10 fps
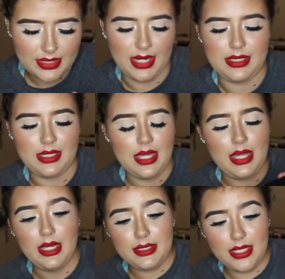Yes,
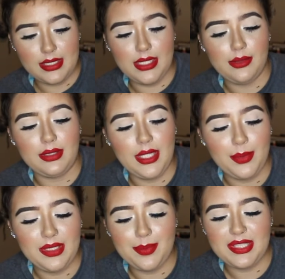it says the
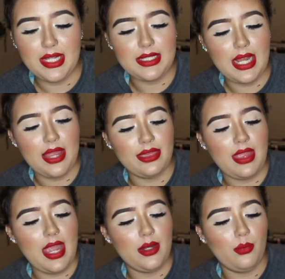liquid lipsticks, and
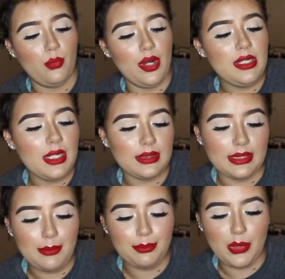then one
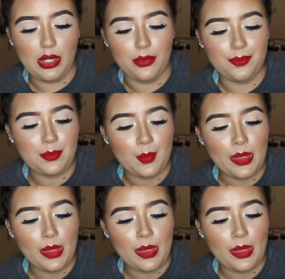lip balm,